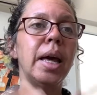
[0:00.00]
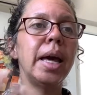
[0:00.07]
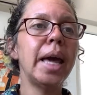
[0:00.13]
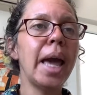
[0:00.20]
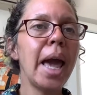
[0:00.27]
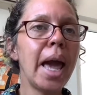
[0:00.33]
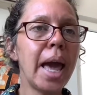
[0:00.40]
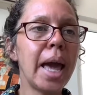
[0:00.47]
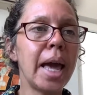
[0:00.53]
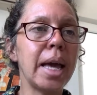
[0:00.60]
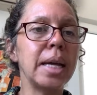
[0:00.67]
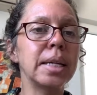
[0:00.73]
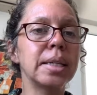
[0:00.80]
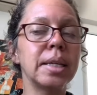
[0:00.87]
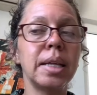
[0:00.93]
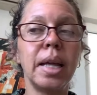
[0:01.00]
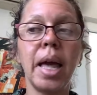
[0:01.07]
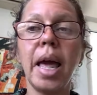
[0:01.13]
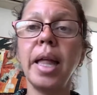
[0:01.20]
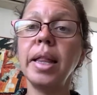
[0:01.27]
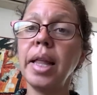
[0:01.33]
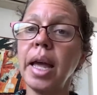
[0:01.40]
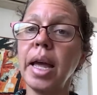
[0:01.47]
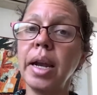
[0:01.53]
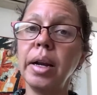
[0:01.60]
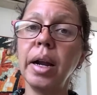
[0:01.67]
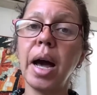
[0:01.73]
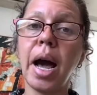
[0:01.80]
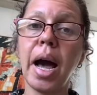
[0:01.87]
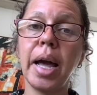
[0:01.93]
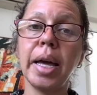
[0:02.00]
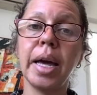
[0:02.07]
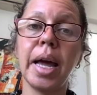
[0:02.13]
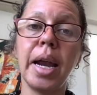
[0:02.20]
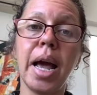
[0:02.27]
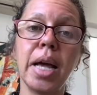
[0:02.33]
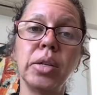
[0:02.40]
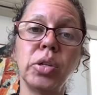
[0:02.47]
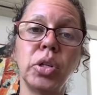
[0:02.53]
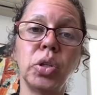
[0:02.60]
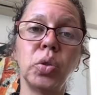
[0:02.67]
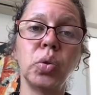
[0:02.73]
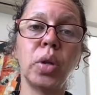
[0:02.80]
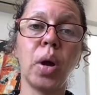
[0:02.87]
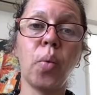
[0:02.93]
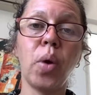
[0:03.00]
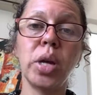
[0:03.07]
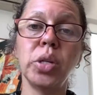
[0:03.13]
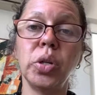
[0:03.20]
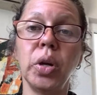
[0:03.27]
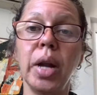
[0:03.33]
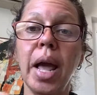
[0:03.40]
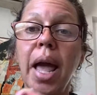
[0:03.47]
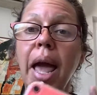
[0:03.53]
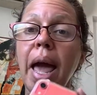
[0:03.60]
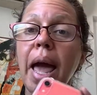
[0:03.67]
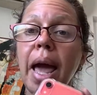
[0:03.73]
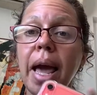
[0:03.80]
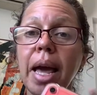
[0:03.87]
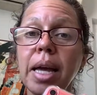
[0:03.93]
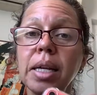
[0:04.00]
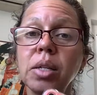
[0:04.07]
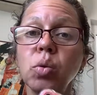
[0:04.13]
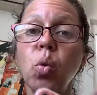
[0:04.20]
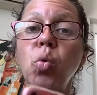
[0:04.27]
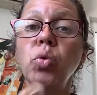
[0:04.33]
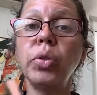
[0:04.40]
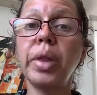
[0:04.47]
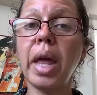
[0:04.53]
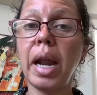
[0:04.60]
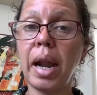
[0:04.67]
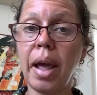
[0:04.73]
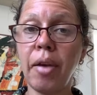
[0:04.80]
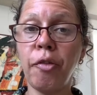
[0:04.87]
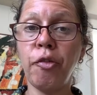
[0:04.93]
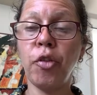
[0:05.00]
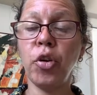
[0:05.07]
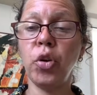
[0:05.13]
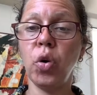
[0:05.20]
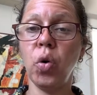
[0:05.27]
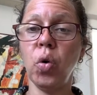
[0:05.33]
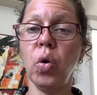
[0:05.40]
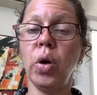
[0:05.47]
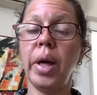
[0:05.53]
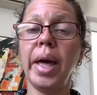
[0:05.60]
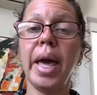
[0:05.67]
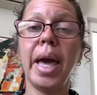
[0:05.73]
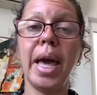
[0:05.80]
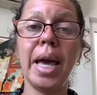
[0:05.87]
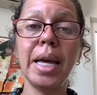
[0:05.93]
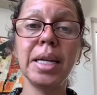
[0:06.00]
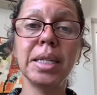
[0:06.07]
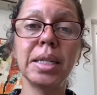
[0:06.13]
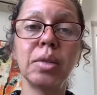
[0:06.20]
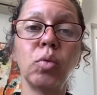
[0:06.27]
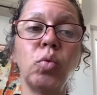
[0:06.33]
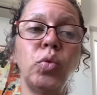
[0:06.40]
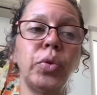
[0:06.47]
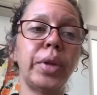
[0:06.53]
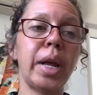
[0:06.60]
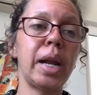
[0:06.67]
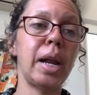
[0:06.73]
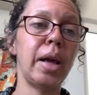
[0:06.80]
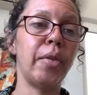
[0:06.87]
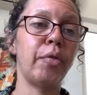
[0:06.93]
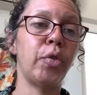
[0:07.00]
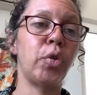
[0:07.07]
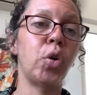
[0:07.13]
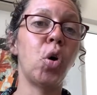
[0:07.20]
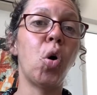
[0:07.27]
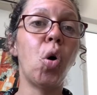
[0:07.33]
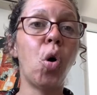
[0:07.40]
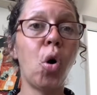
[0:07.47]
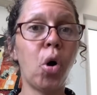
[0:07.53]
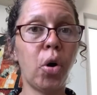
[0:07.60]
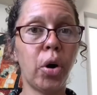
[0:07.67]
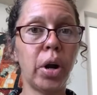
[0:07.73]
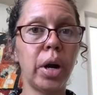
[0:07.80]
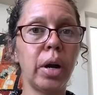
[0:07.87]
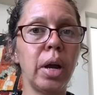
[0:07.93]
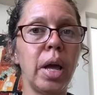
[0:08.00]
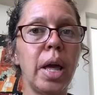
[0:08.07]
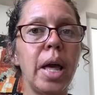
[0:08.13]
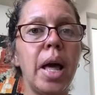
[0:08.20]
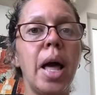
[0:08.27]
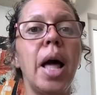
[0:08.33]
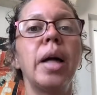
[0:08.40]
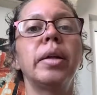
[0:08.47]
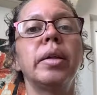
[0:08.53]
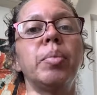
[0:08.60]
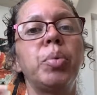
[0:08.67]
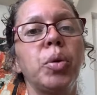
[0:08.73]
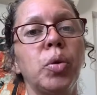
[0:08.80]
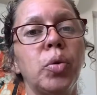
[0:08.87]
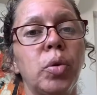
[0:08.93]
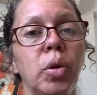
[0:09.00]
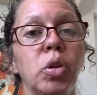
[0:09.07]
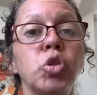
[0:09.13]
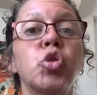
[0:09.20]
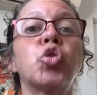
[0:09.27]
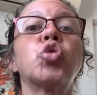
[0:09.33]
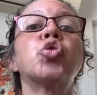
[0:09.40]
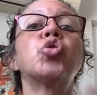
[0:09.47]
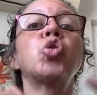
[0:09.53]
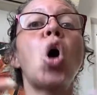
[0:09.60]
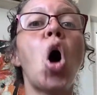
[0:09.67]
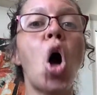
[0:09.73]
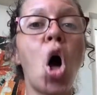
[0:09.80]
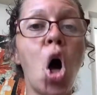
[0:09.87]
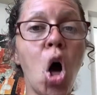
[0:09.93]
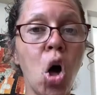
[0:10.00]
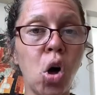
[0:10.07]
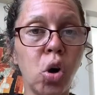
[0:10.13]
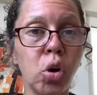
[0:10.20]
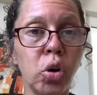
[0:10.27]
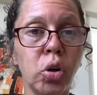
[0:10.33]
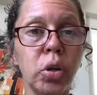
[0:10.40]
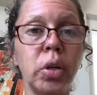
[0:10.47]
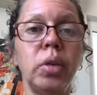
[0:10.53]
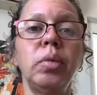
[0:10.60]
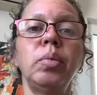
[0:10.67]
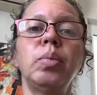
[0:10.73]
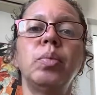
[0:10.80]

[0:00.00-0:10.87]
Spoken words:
¿Qué es? And then I can answer to the question, es un teléfono. Es un teléfono. Or the plural, son